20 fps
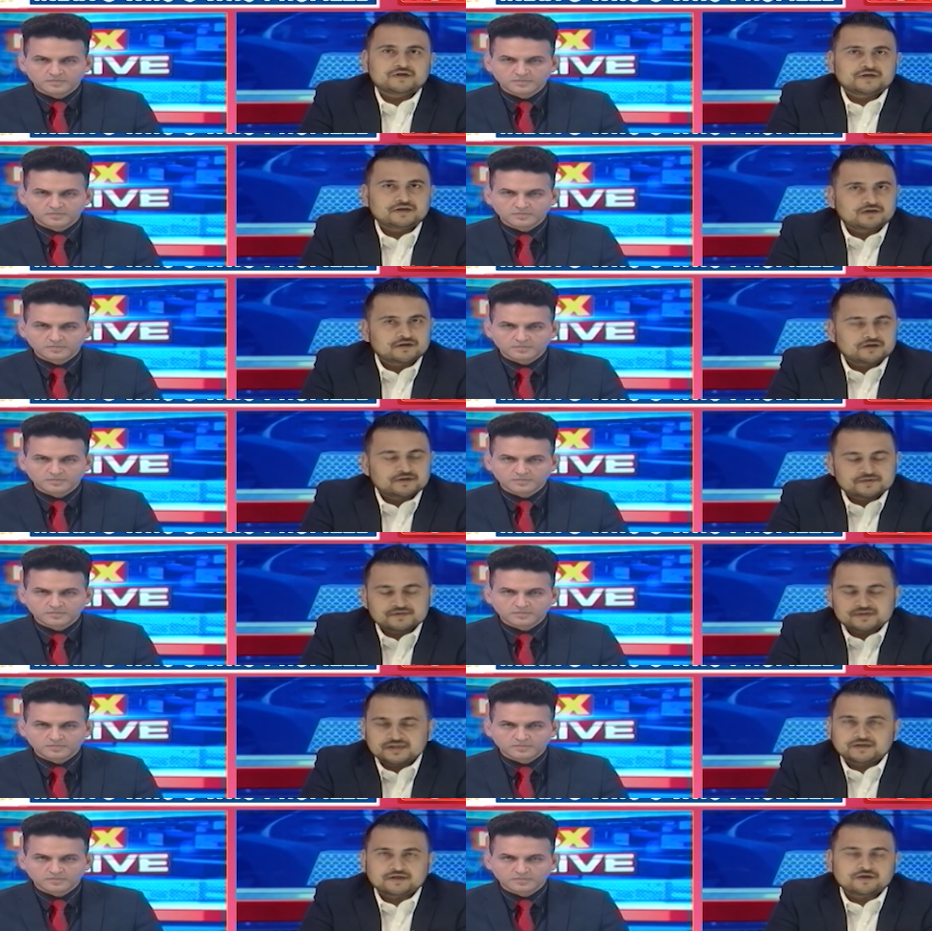
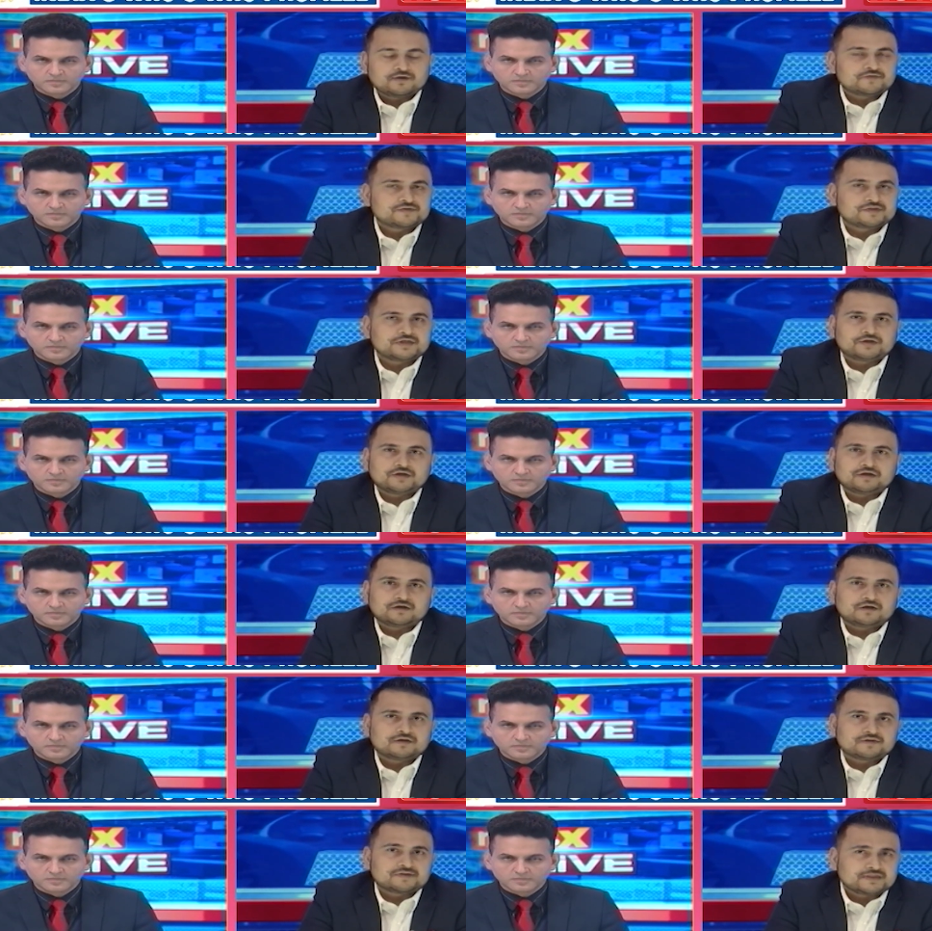
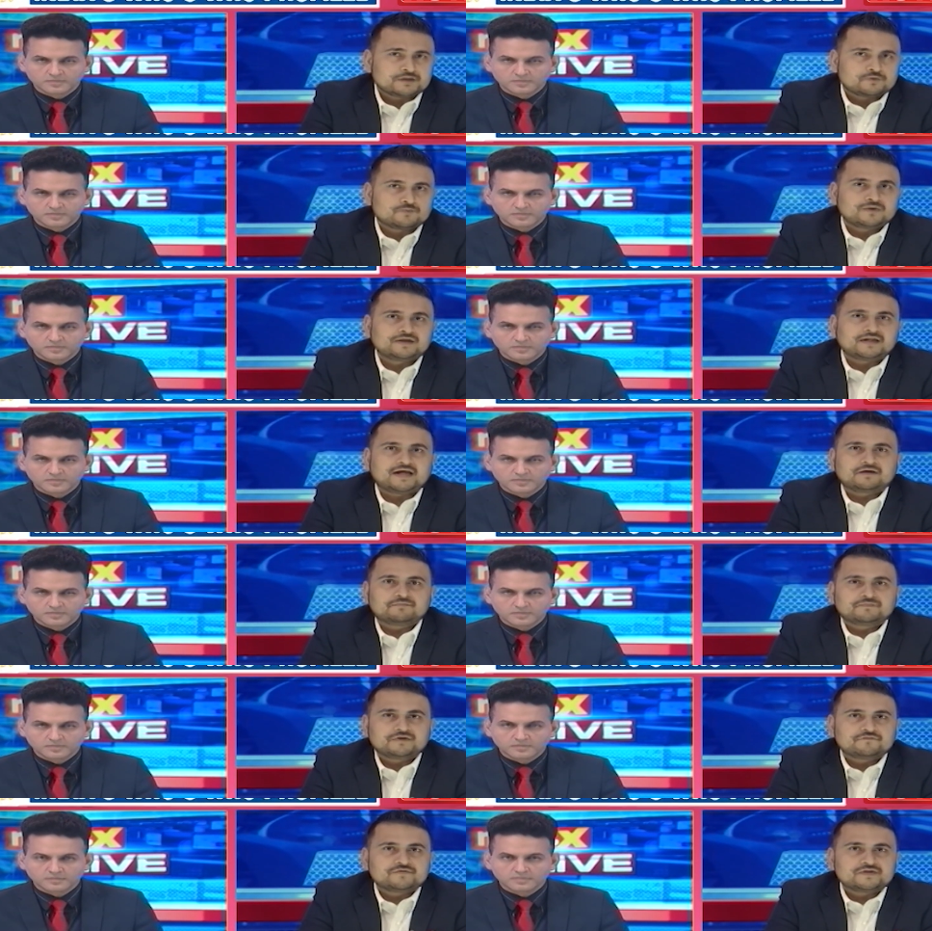Speaker 1: SQL
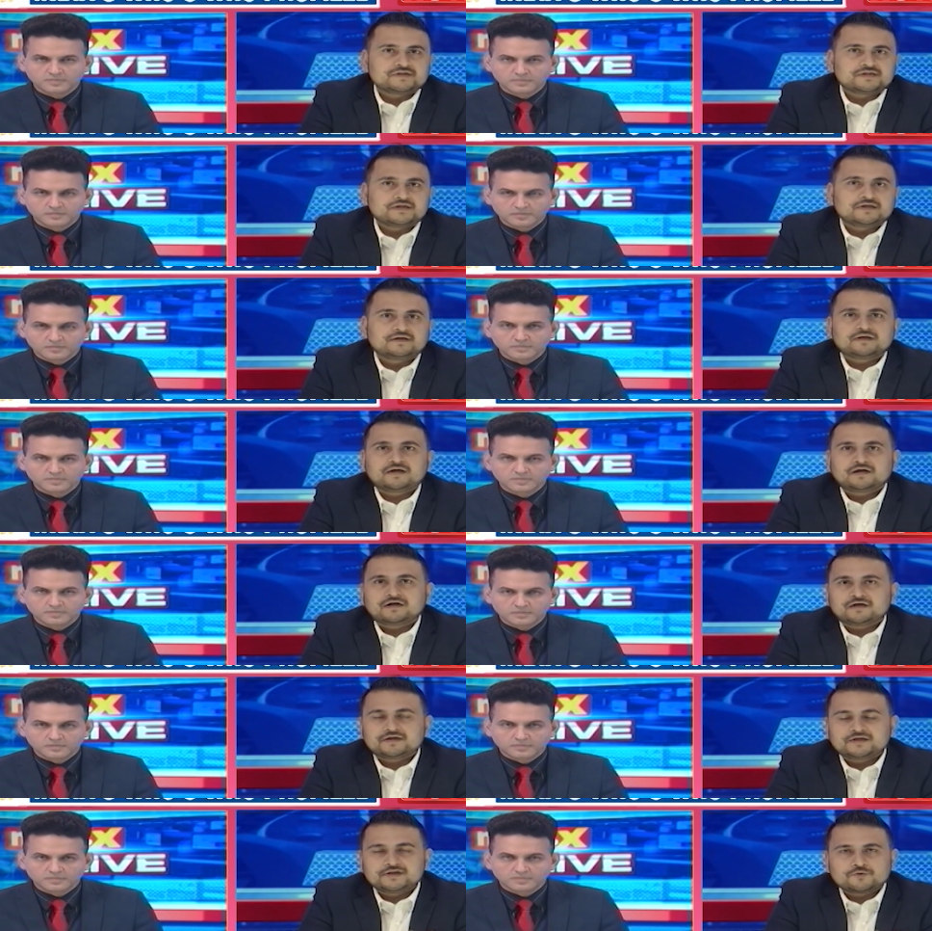and BVC
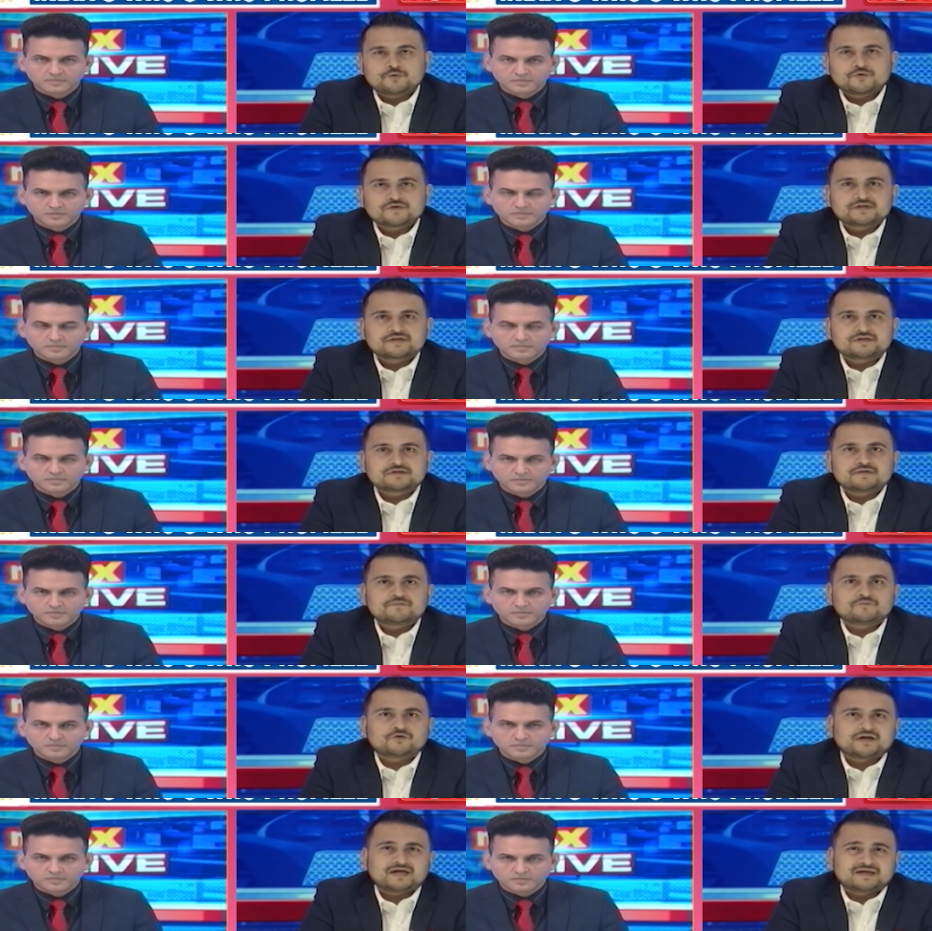
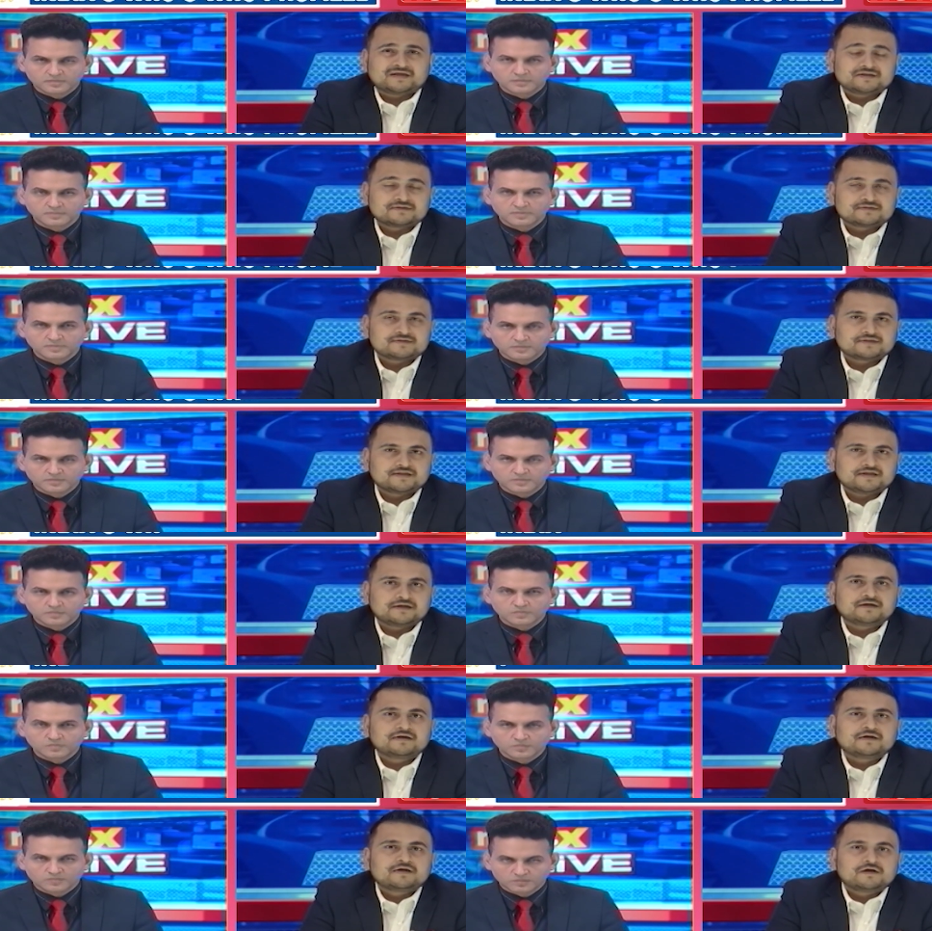ecosystem, or I can
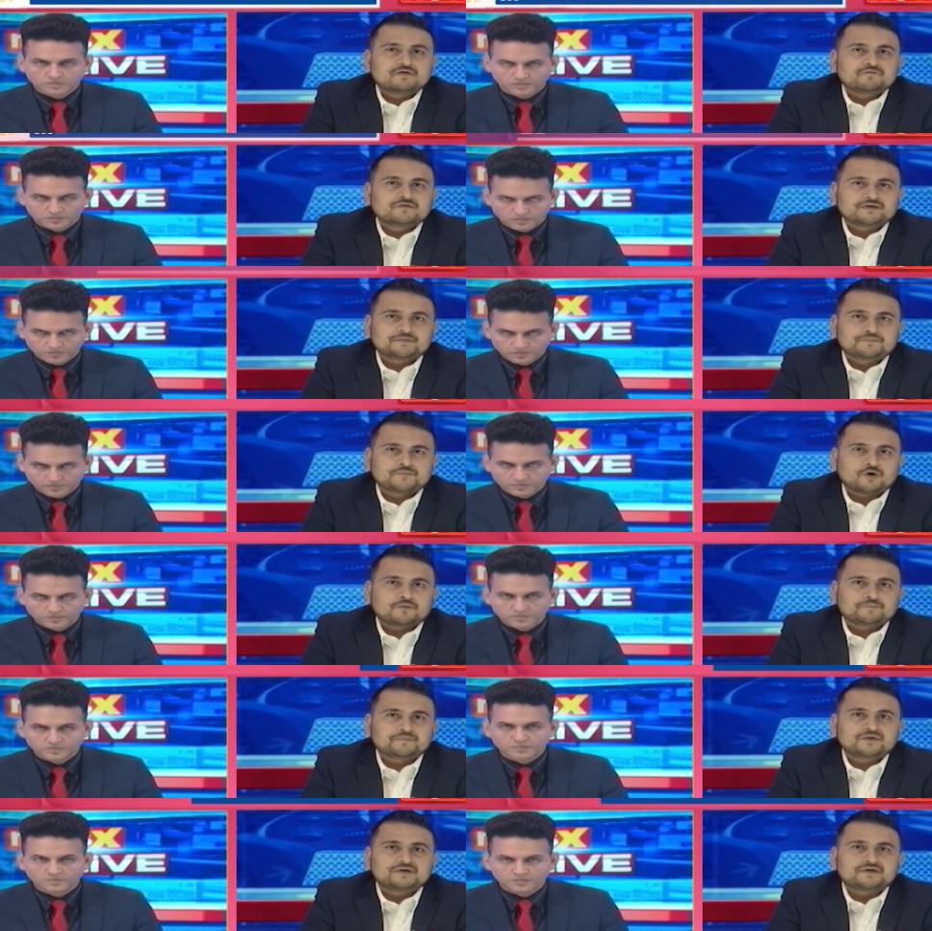say with a
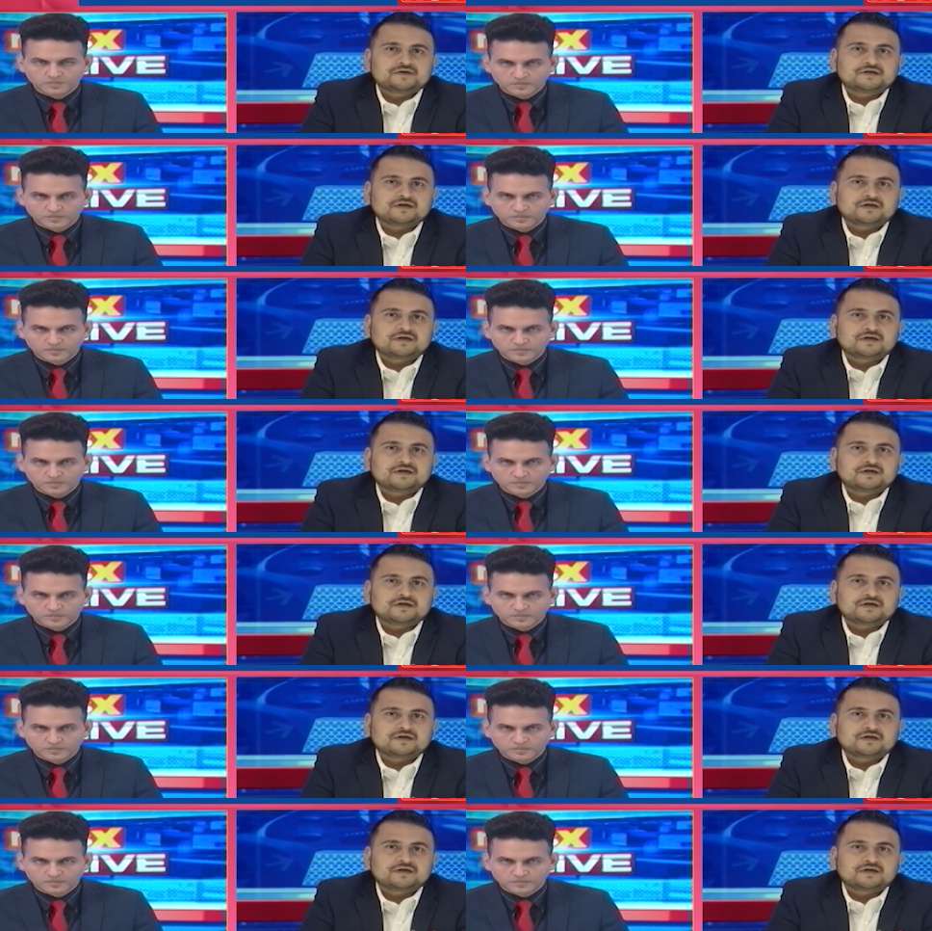proper